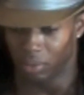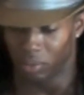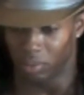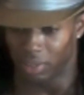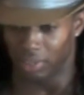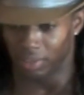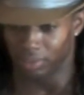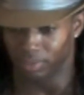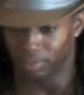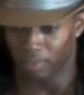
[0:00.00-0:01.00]
who
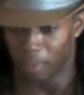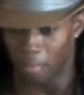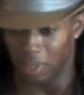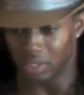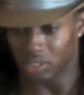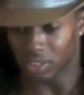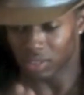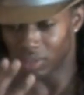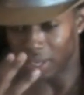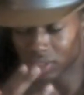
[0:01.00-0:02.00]
uh,
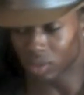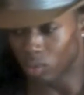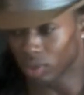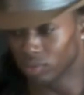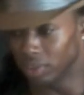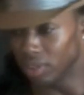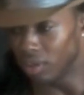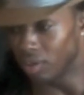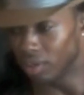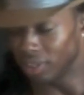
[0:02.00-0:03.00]
just likes to work really
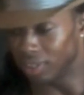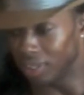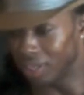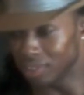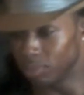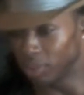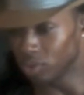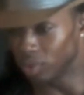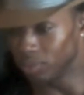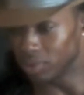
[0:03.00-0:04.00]
hard and has big
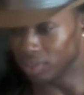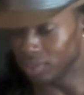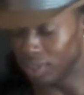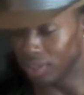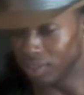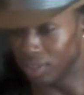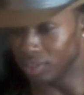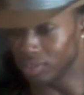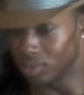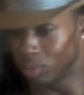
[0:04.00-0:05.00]
dreams and, and,
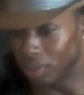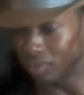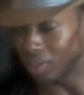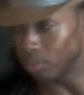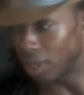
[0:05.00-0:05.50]
and is doing everything